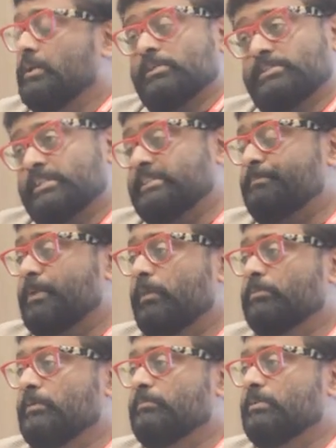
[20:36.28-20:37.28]
So the
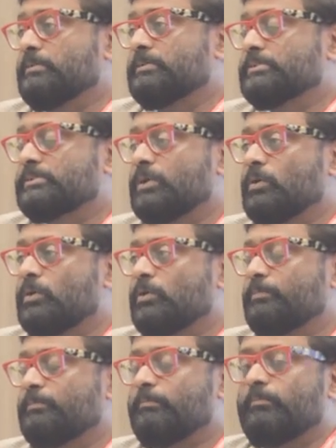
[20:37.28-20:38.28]
problem.
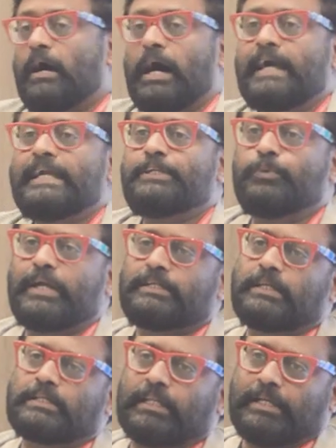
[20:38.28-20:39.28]
So I educate
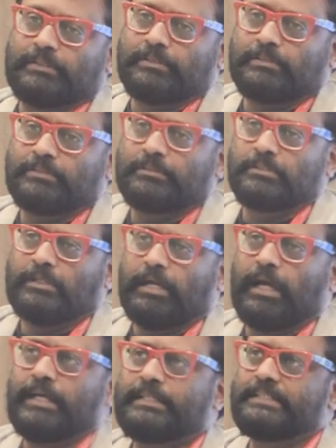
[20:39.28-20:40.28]
the client,
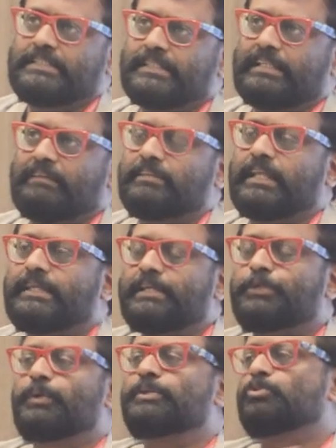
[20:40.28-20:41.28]
and initial level I
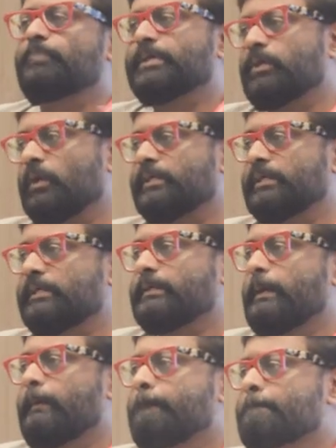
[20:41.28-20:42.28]
educate through my content.
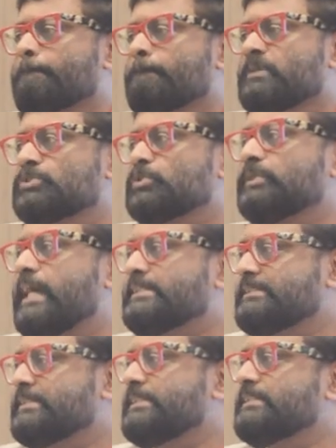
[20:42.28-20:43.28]
So
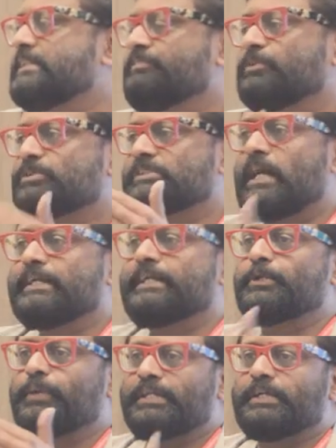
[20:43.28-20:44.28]
that's the reason. If you start
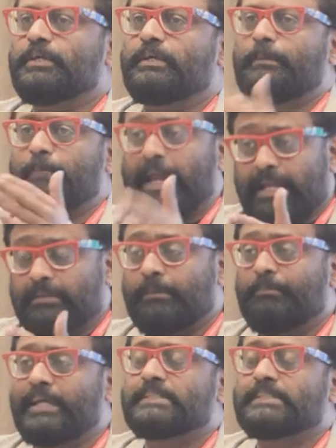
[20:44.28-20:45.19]
educating your, and the